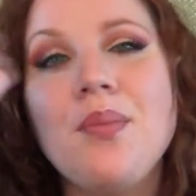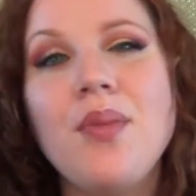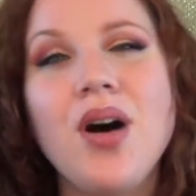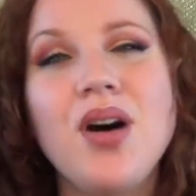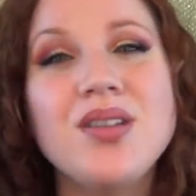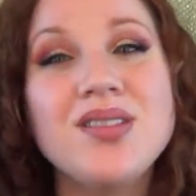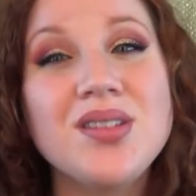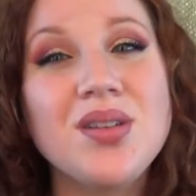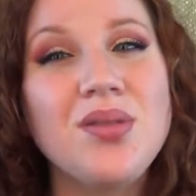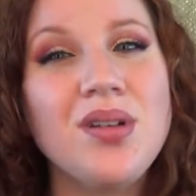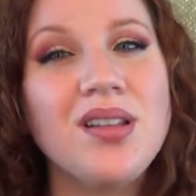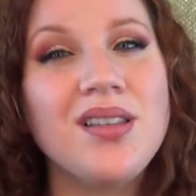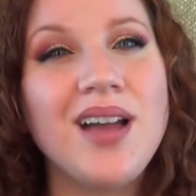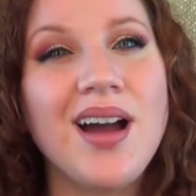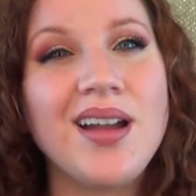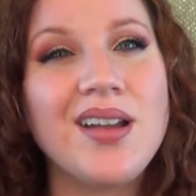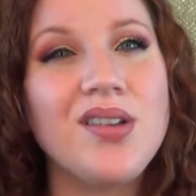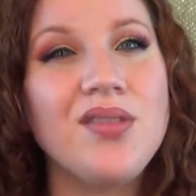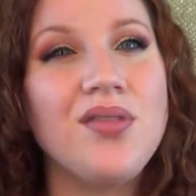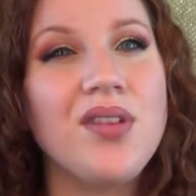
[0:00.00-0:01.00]
Also, a
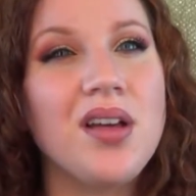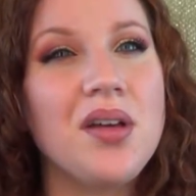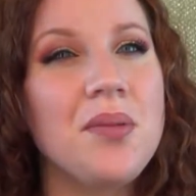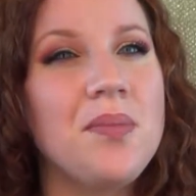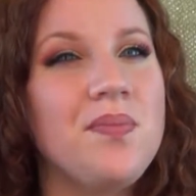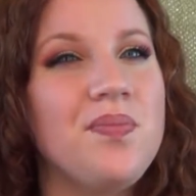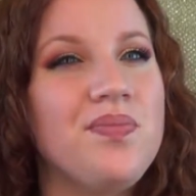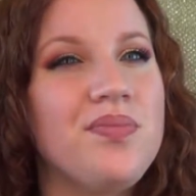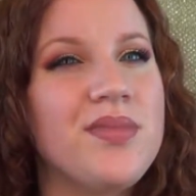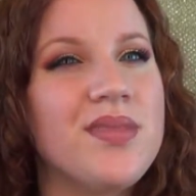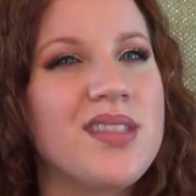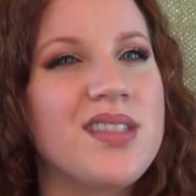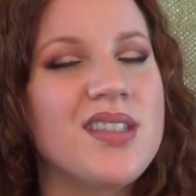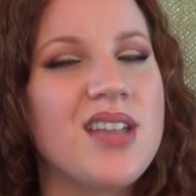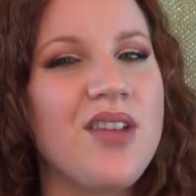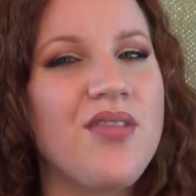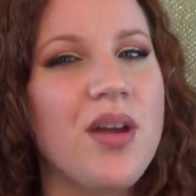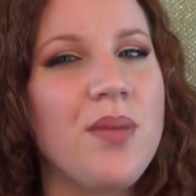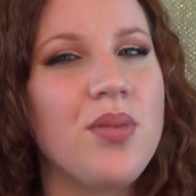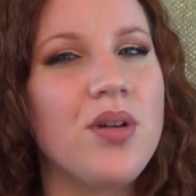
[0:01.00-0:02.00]
lot of
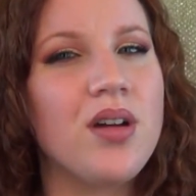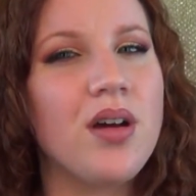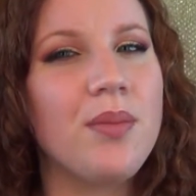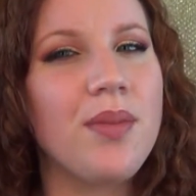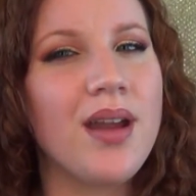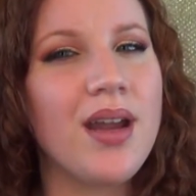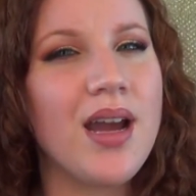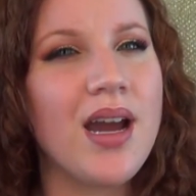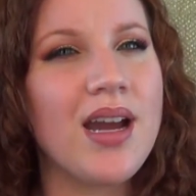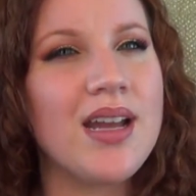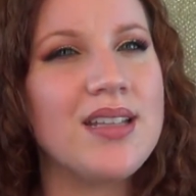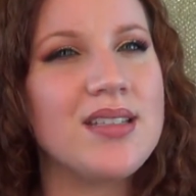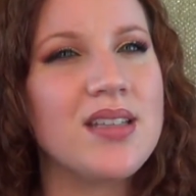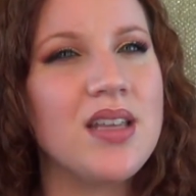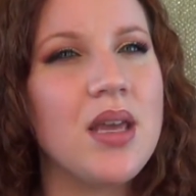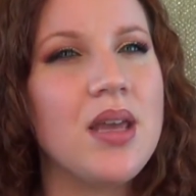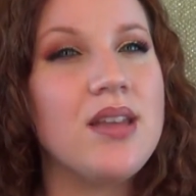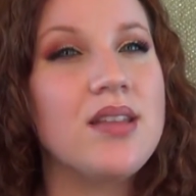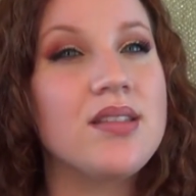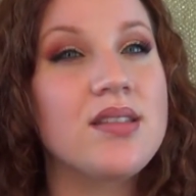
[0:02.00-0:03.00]
stuff I put on my eyes
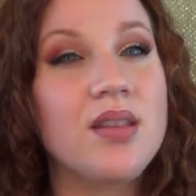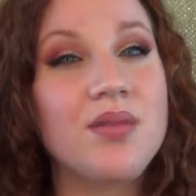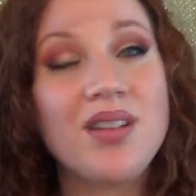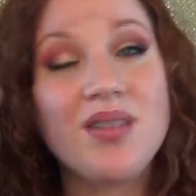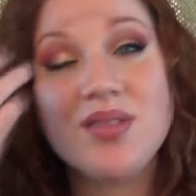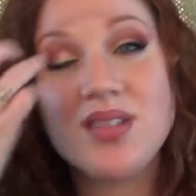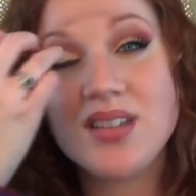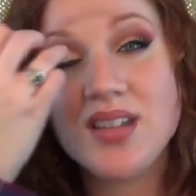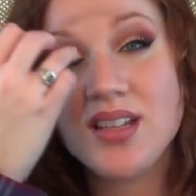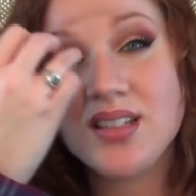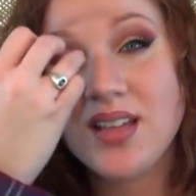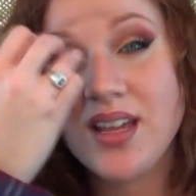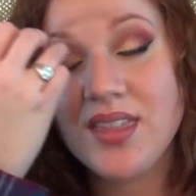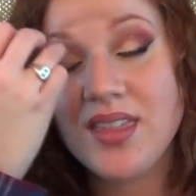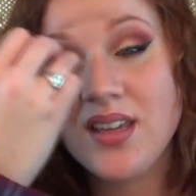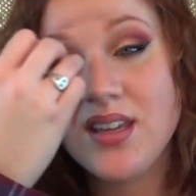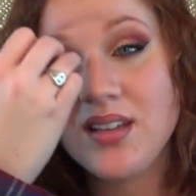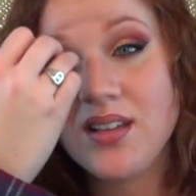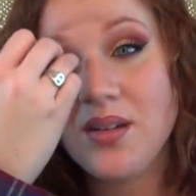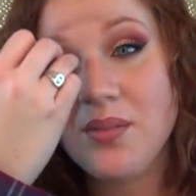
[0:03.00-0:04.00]
sometimes does. I
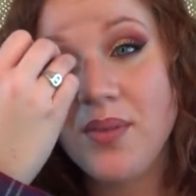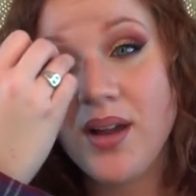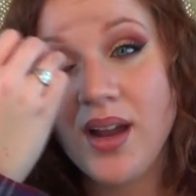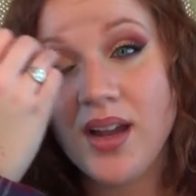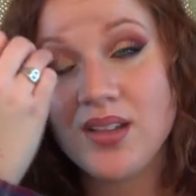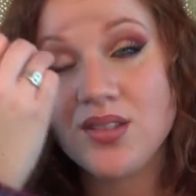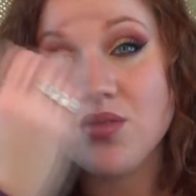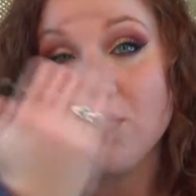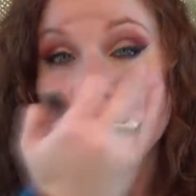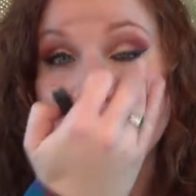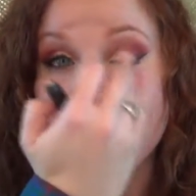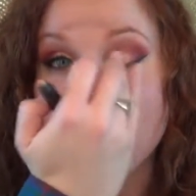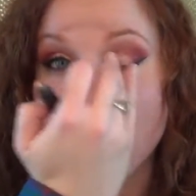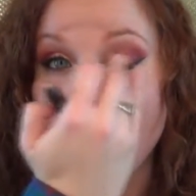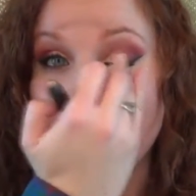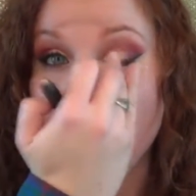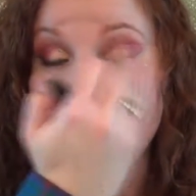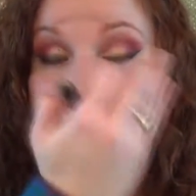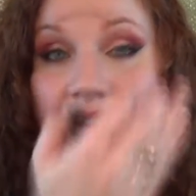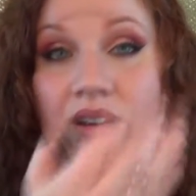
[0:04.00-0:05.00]
think my eyes are really
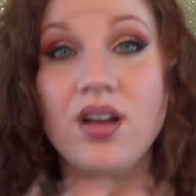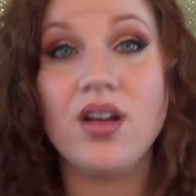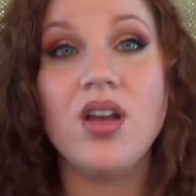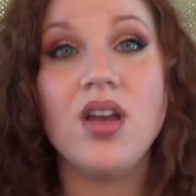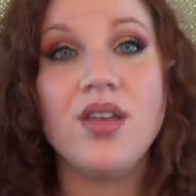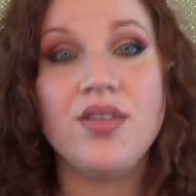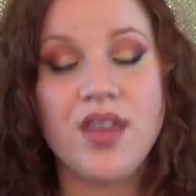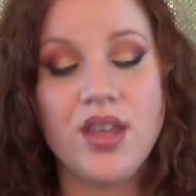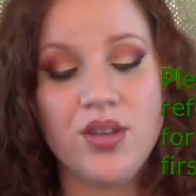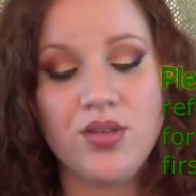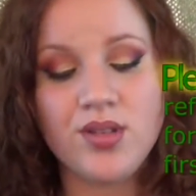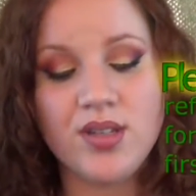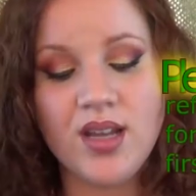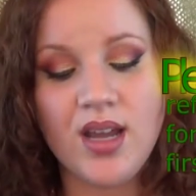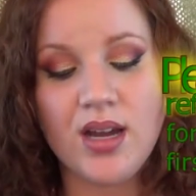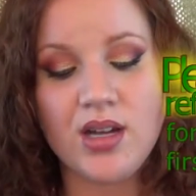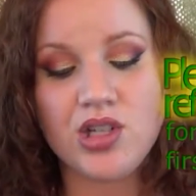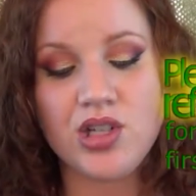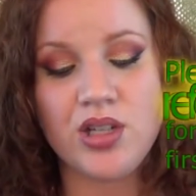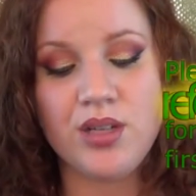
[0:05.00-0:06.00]
dry right here. They used to
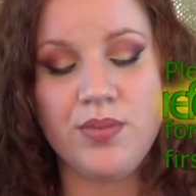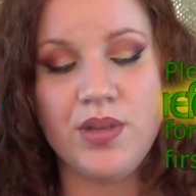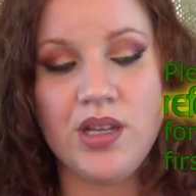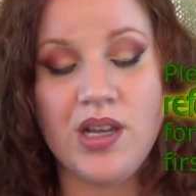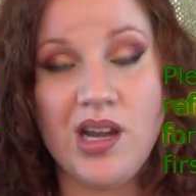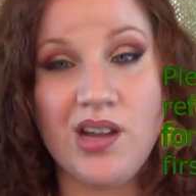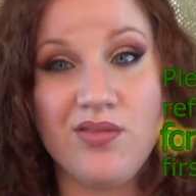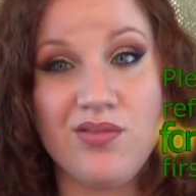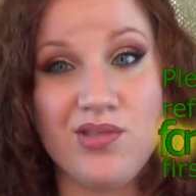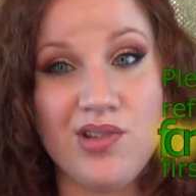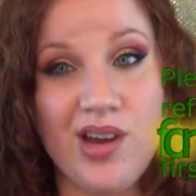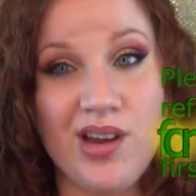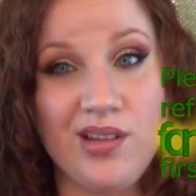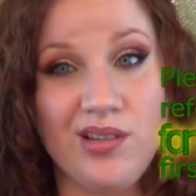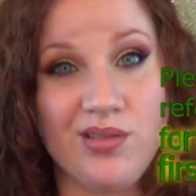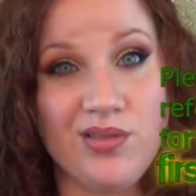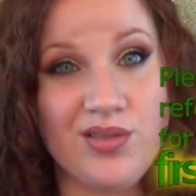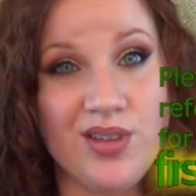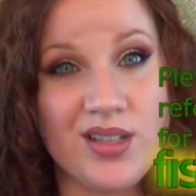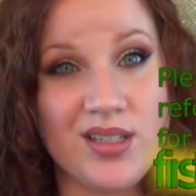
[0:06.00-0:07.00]
actually be kind of dry and a
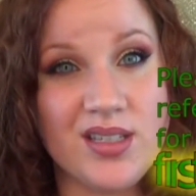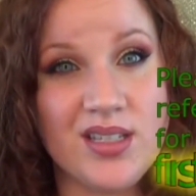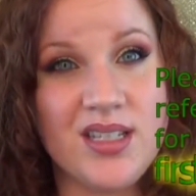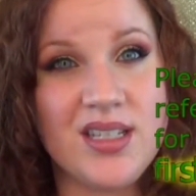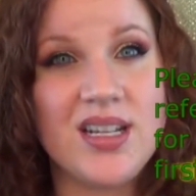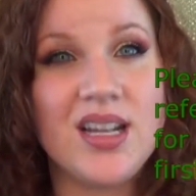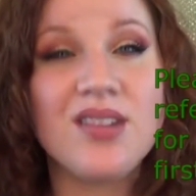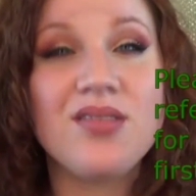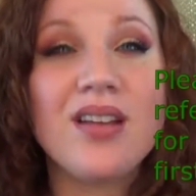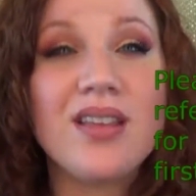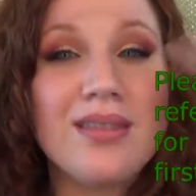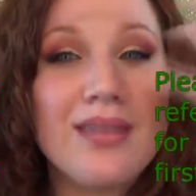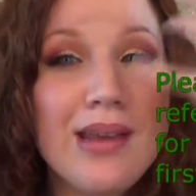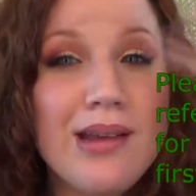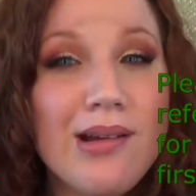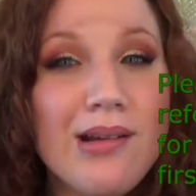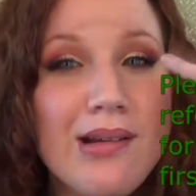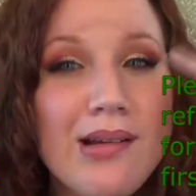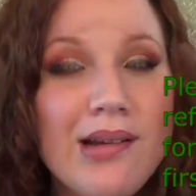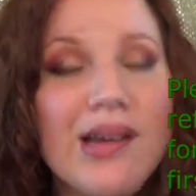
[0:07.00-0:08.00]
little crusty kind of right
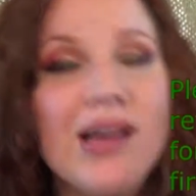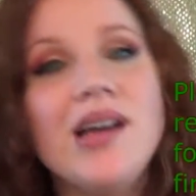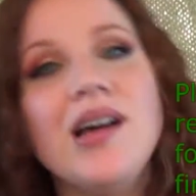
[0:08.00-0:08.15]
there.